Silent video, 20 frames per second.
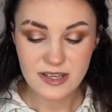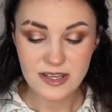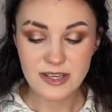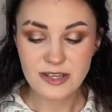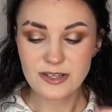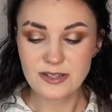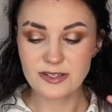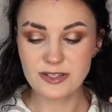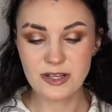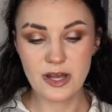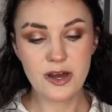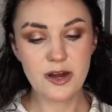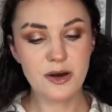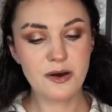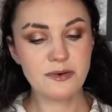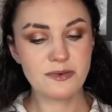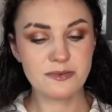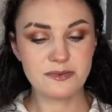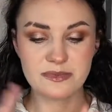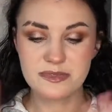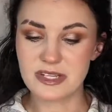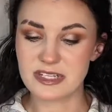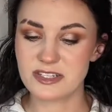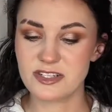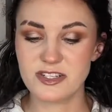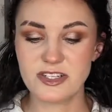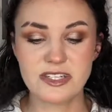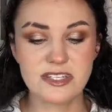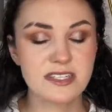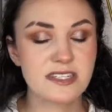so let's
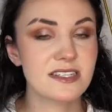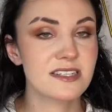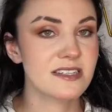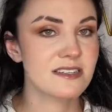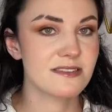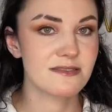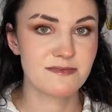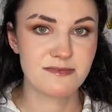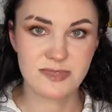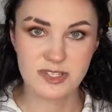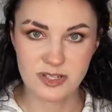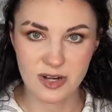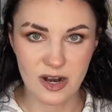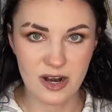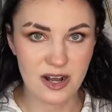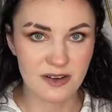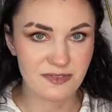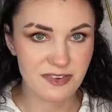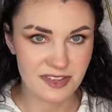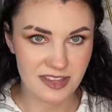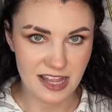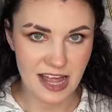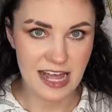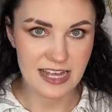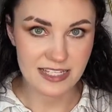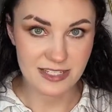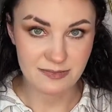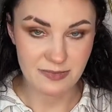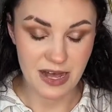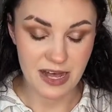just start off with
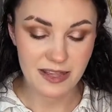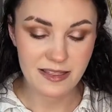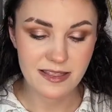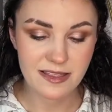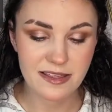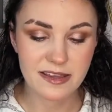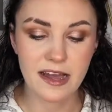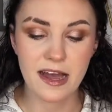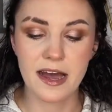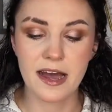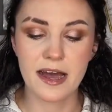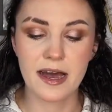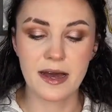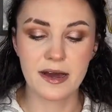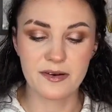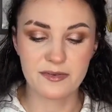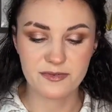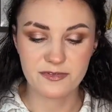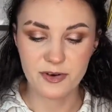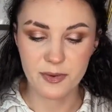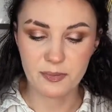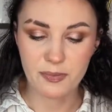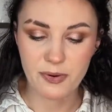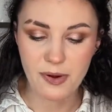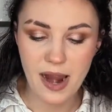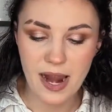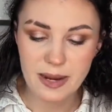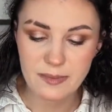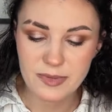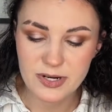last month. For
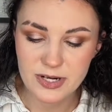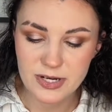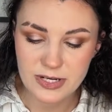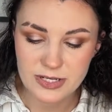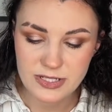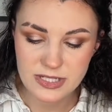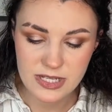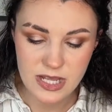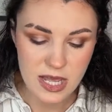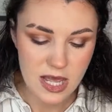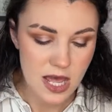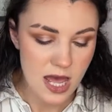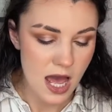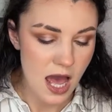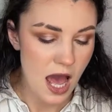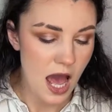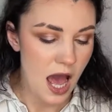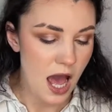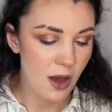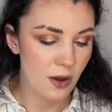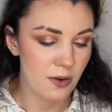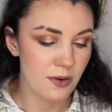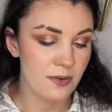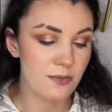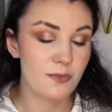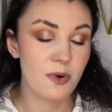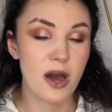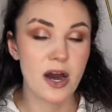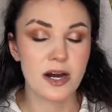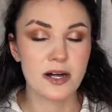primers,
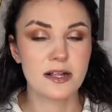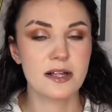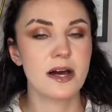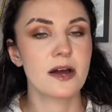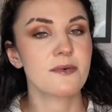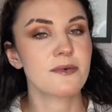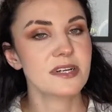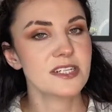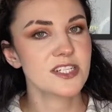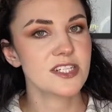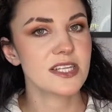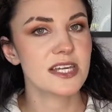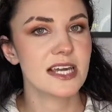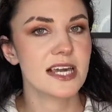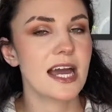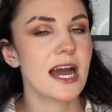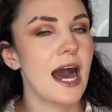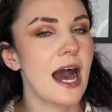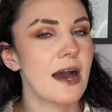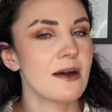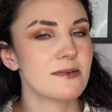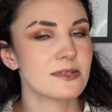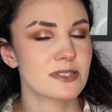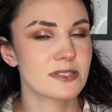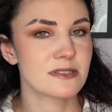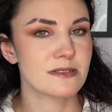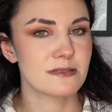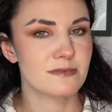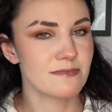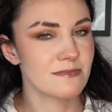well, originally I
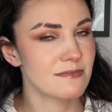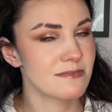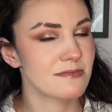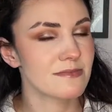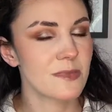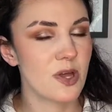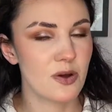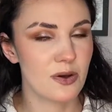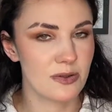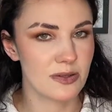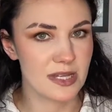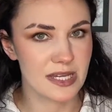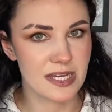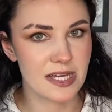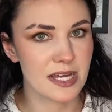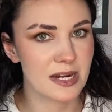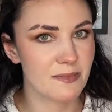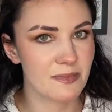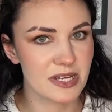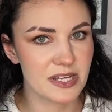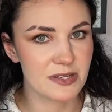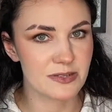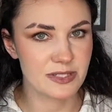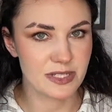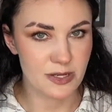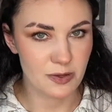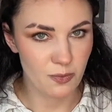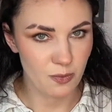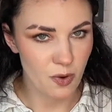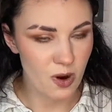was only going to be
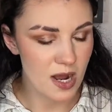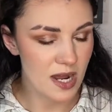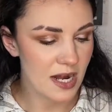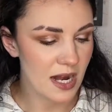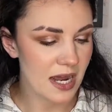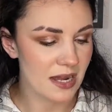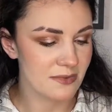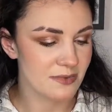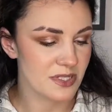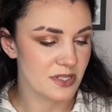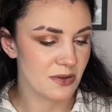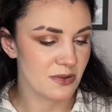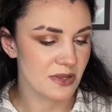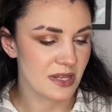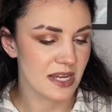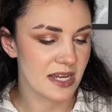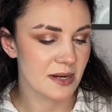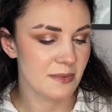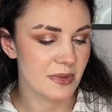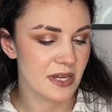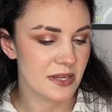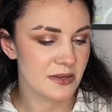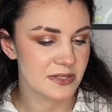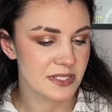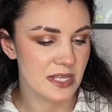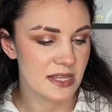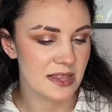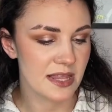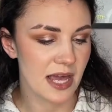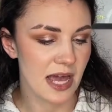using one. I was only going to be
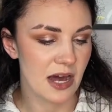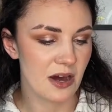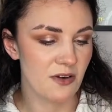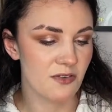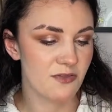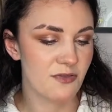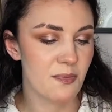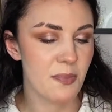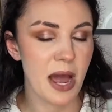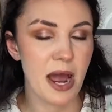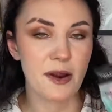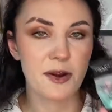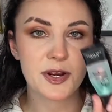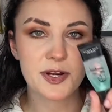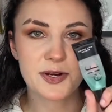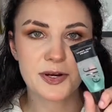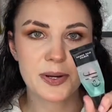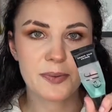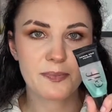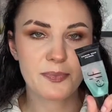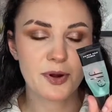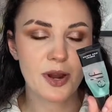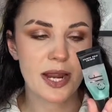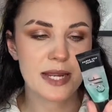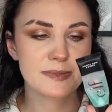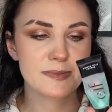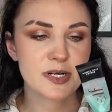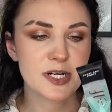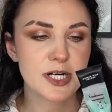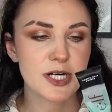using the e.l.f. Power Grip
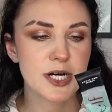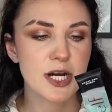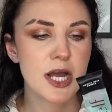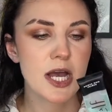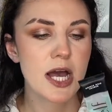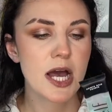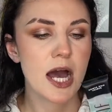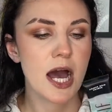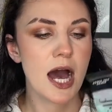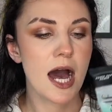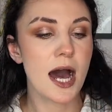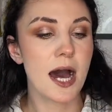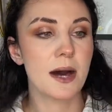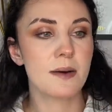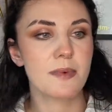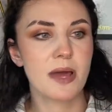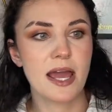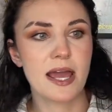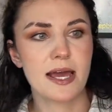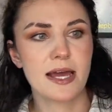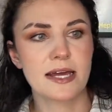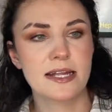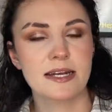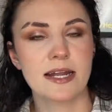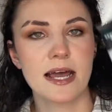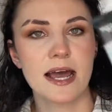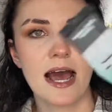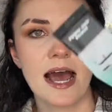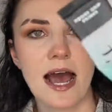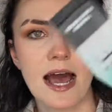Primer.
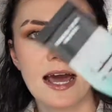And I